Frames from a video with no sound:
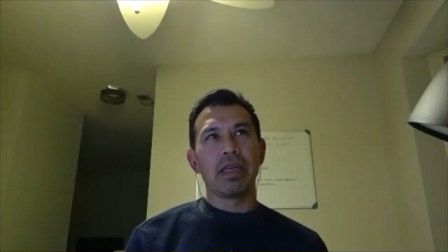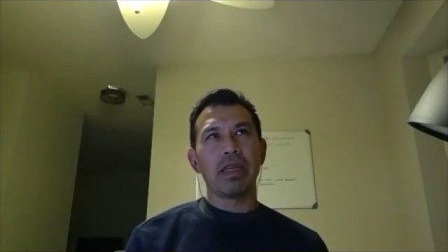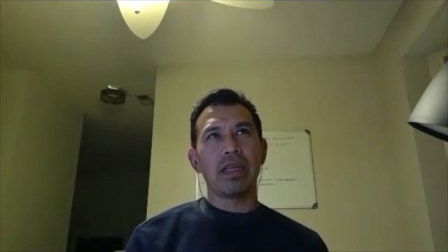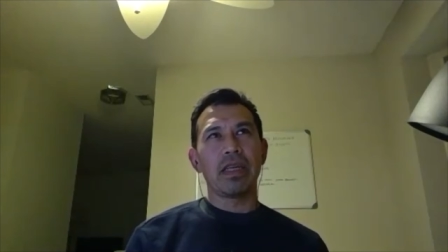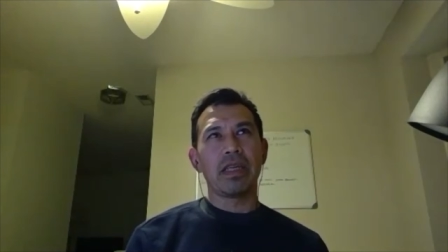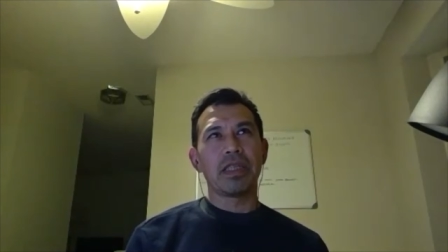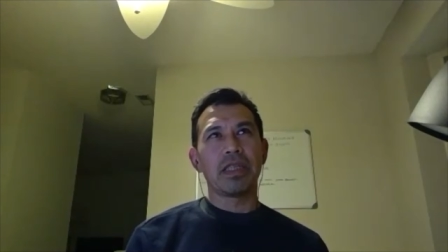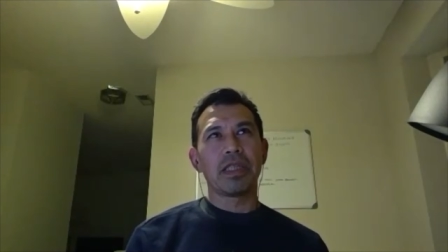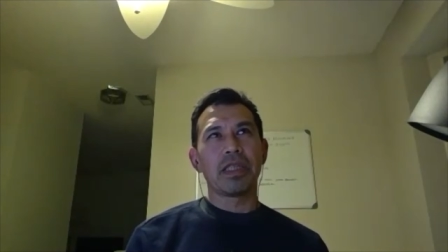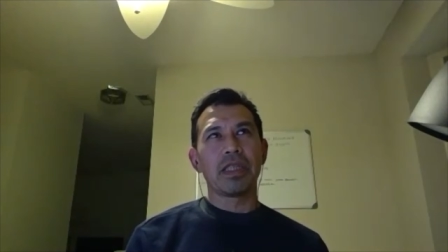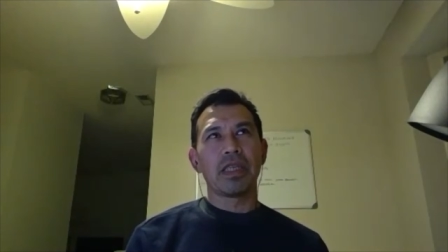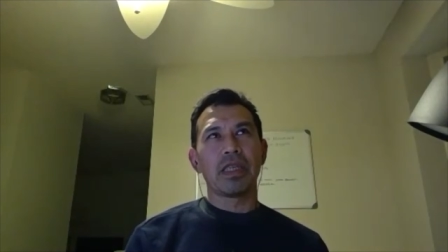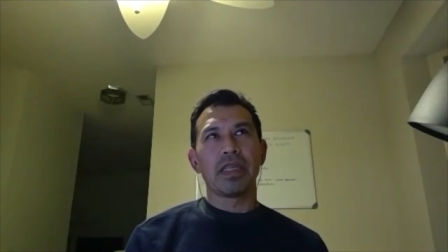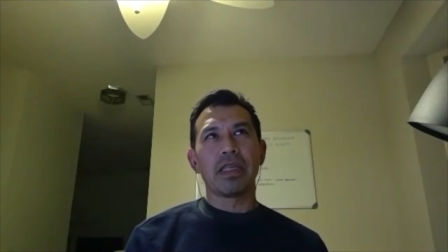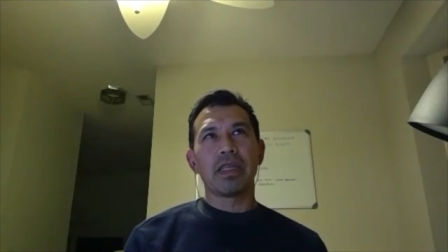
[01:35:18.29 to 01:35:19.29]
is
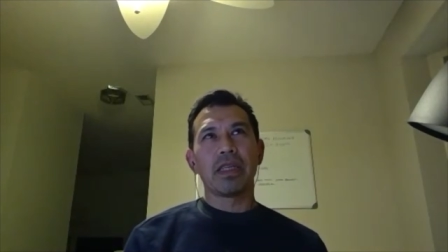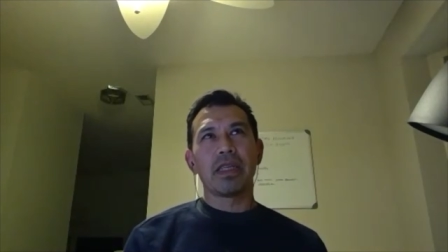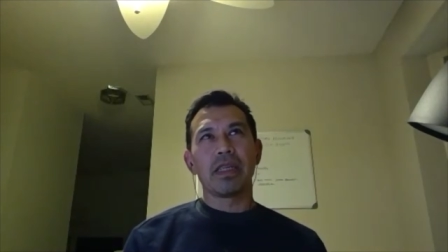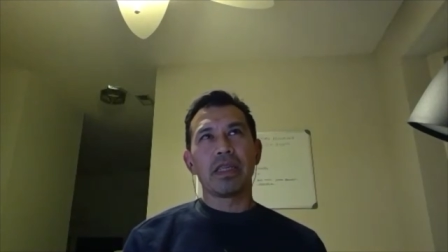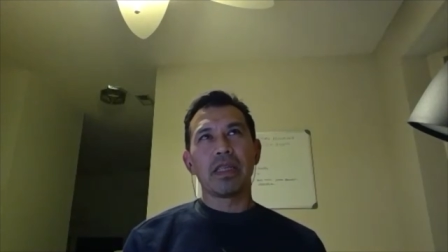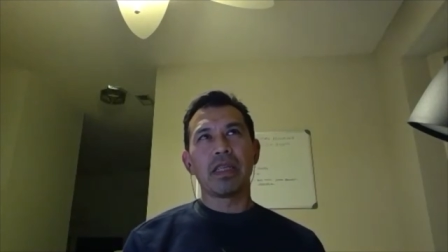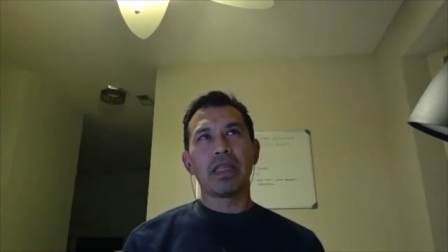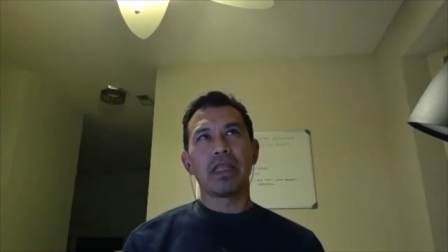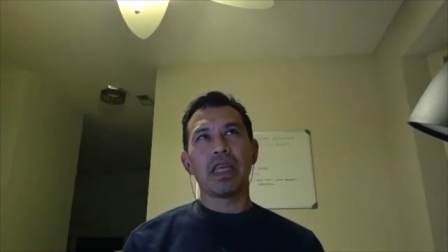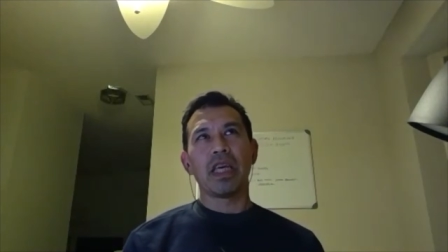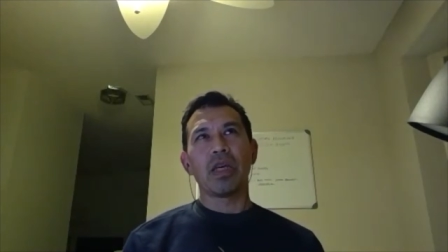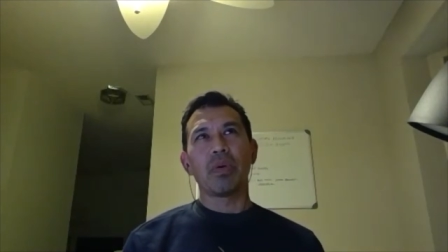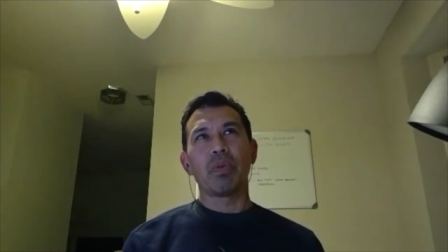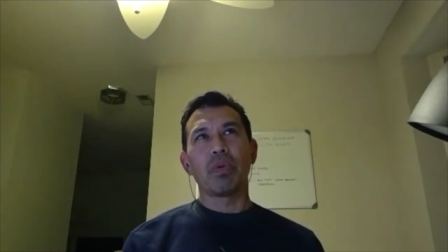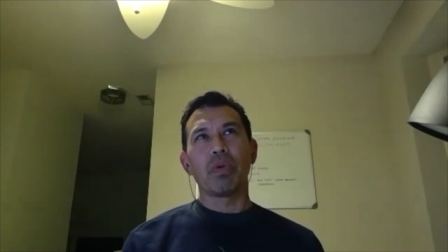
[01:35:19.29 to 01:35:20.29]
that
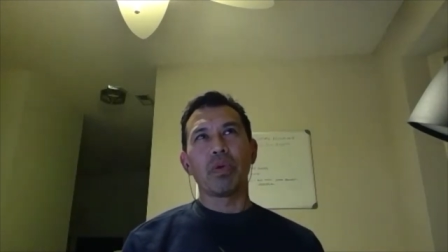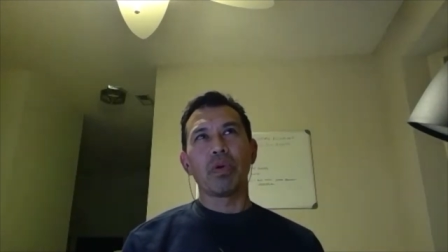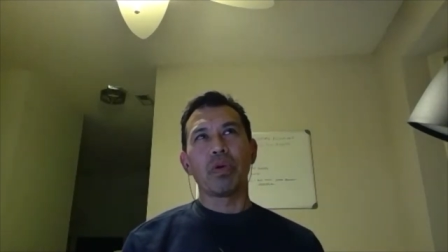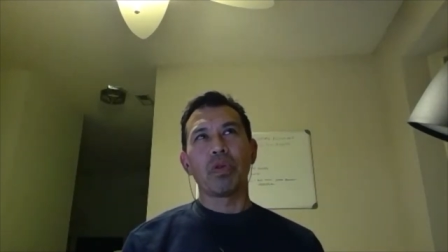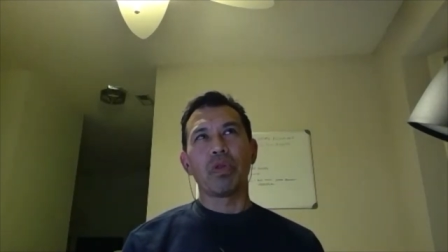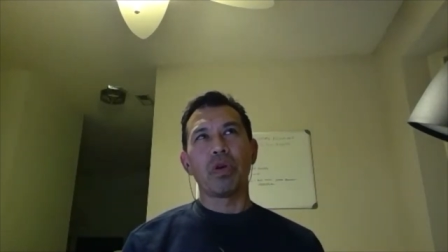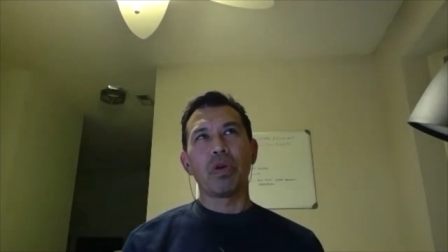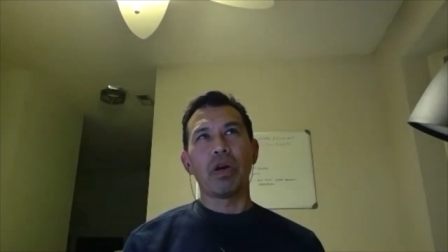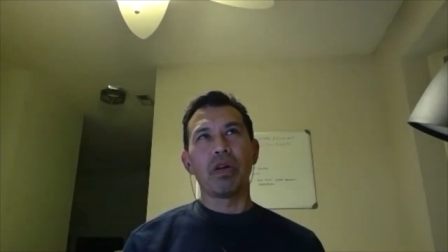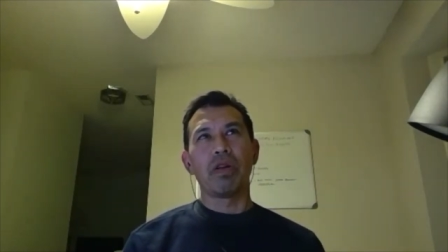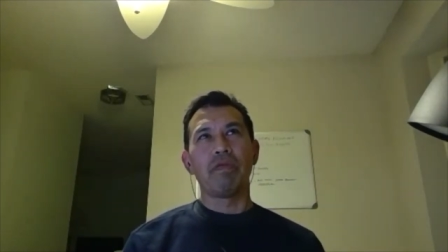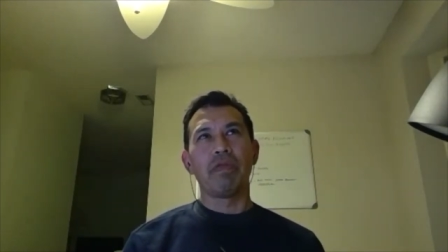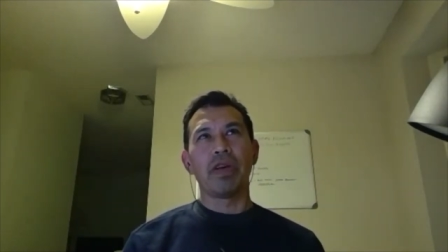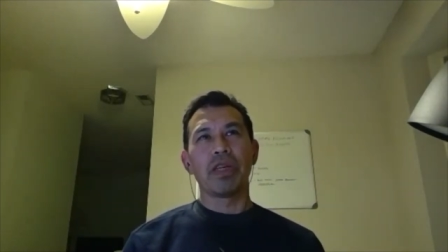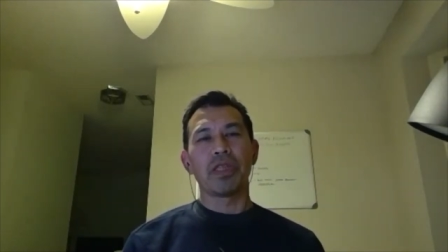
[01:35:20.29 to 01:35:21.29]
they were thought
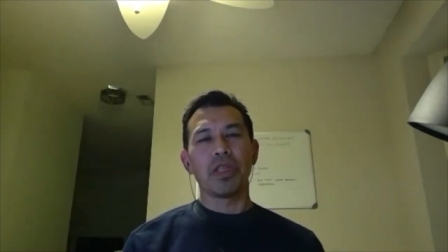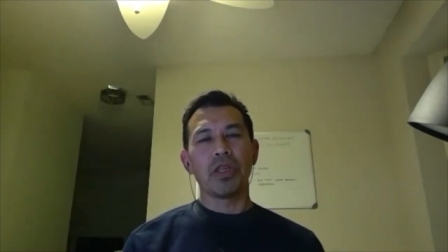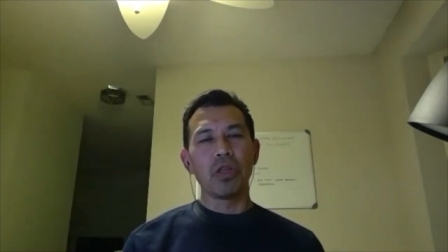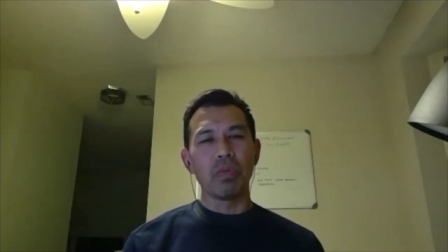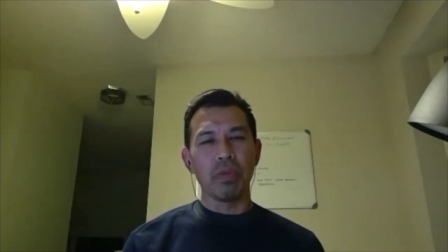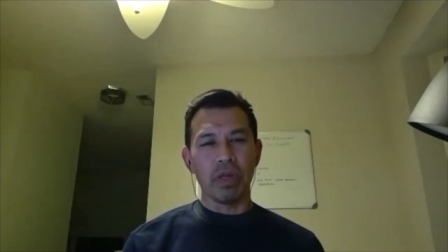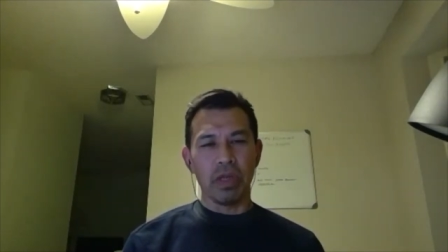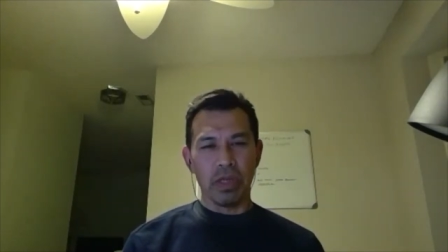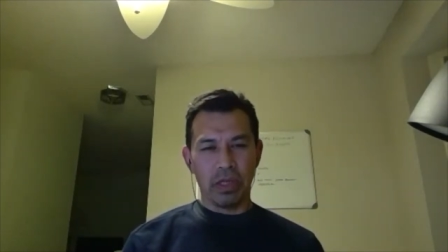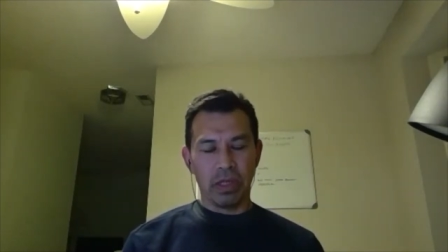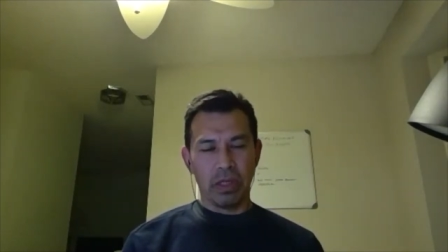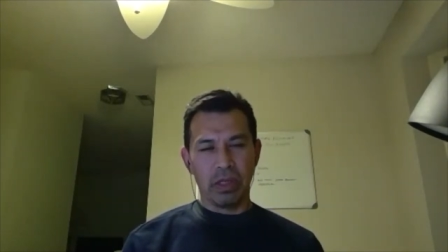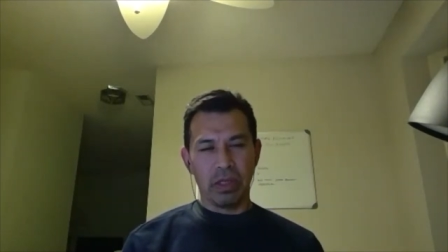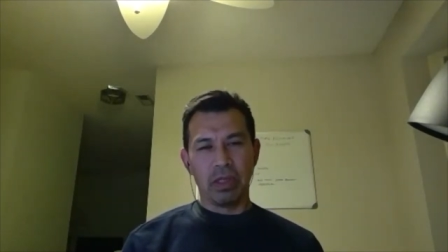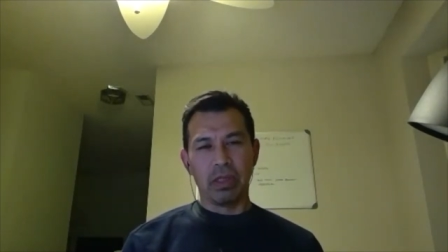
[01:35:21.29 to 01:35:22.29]
of as humanists.